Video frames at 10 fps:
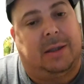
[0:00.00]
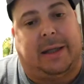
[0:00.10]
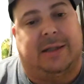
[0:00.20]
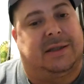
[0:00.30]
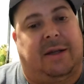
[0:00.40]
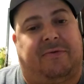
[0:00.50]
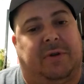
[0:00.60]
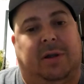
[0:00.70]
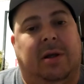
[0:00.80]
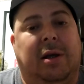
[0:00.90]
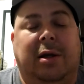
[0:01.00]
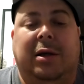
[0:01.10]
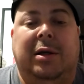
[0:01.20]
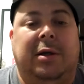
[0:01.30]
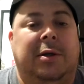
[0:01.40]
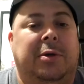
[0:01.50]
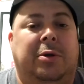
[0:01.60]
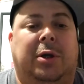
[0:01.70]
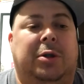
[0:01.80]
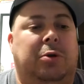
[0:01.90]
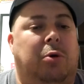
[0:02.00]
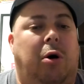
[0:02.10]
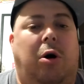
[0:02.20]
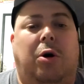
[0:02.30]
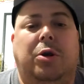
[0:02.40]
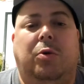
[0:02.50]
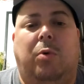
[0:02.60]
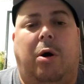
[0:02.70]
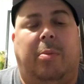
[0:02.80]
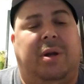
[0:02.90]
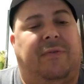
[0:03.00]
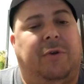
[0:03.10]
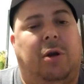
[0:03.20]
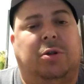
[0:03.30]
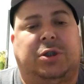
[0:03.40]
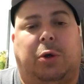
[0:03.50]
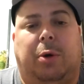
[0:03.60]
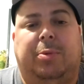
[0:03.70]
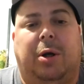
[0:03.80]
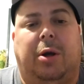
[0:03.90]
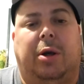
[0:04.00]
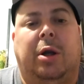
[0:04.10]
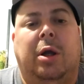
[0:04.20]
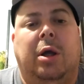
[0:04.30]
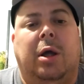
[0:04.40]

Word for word: That's definitely you could do all you want, but if you don't show up during